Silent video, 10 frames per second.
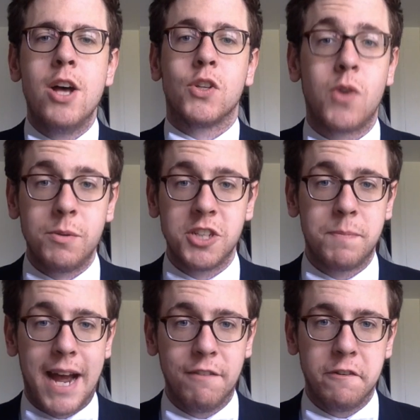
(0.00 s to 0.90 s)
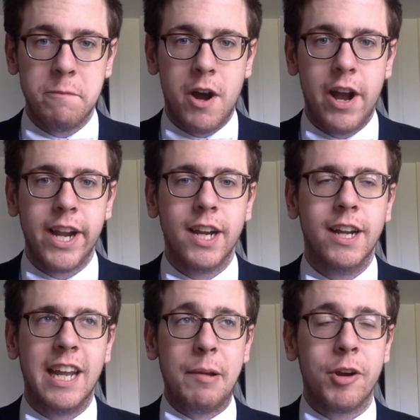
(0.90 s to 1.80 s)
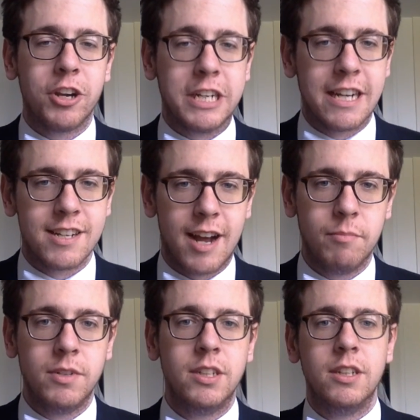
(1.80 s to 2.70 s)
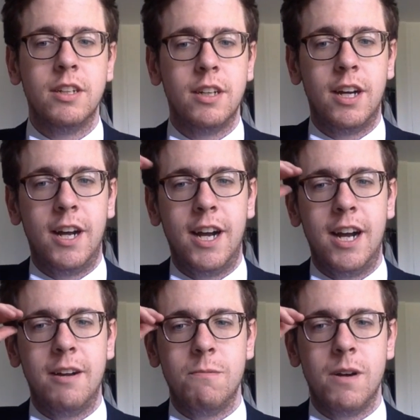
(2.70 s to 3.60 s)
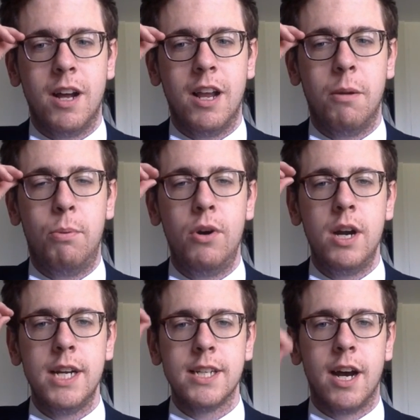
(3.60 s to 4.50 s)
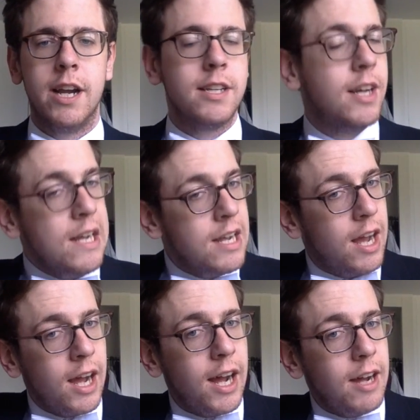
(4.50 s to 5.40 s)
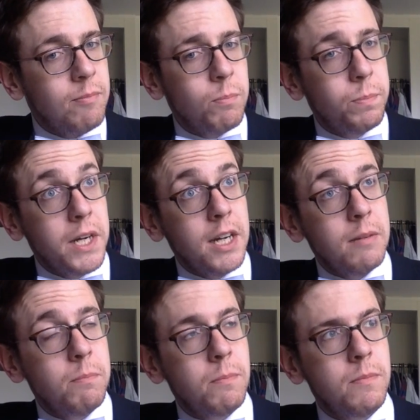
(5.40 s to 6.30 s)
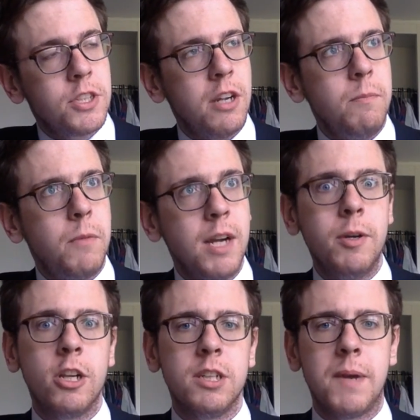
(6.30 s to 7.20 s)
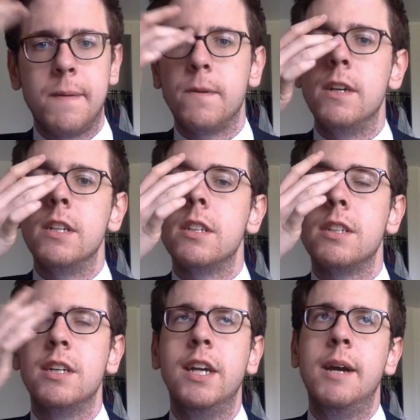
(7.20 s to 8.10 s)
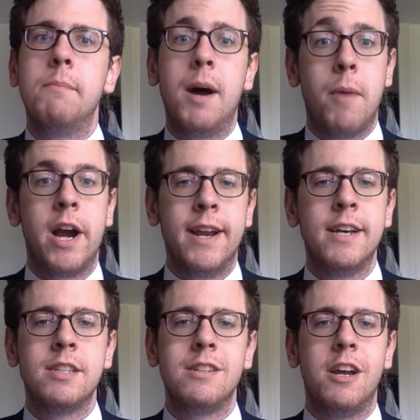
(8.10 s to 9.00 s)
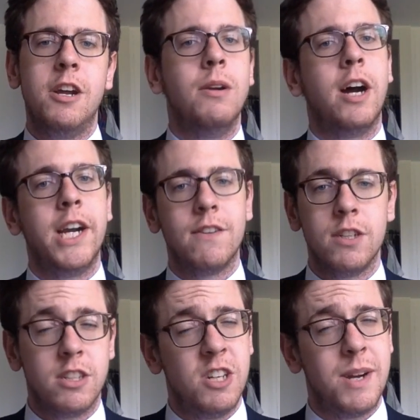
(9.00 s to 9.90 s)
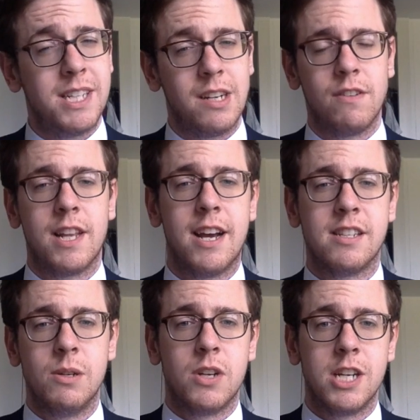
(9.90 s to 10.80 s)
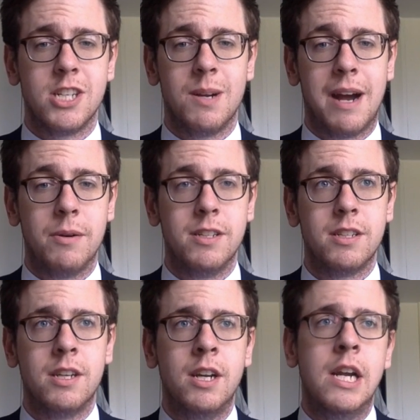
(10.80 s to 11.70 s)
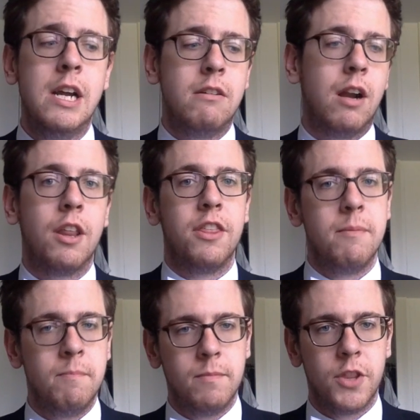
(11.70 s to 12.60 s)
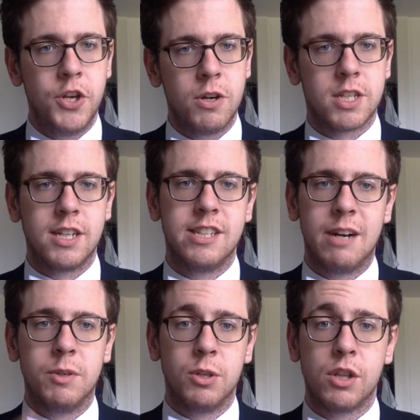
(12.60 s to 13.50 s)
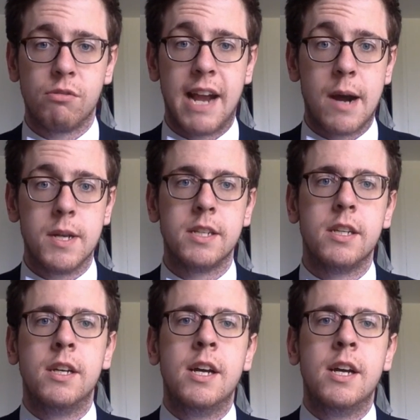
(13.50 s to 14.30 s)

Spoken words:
So I'm just back from my immunology exam. Pretty tired. But so my immunology paper is my minor, so I have to do 2 essays for that, so it's only 2 hours, rather than the neuroscience exam, which is 3 hours.